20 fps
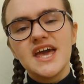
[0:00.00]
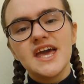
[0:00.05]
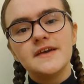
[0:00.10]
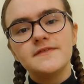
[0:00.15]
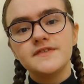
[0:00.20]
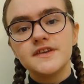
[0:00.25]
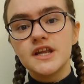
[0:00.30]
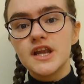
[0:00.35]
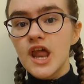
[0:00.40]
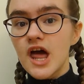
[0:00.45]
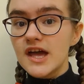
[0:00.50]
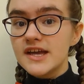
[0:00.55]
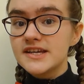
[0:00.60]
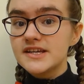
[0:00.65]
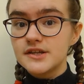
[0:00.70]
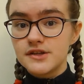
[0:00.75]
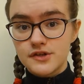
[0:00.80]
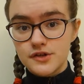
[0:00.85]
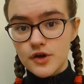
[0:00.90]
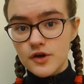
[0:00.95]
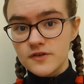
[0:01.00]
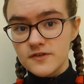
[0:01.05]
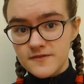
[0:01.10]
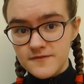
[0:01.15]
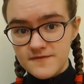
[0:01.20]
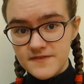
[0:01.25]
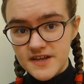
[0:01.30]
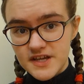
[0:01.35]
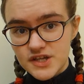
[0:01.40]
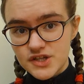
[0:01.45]
If you like
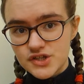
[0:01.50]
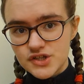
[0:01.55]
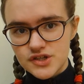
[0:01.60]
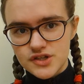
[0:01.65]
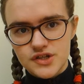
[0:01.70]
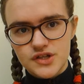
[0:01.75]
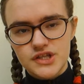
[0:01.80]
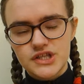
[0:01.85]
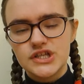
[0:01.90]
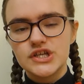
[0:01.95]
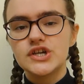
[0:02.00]
non-fiction,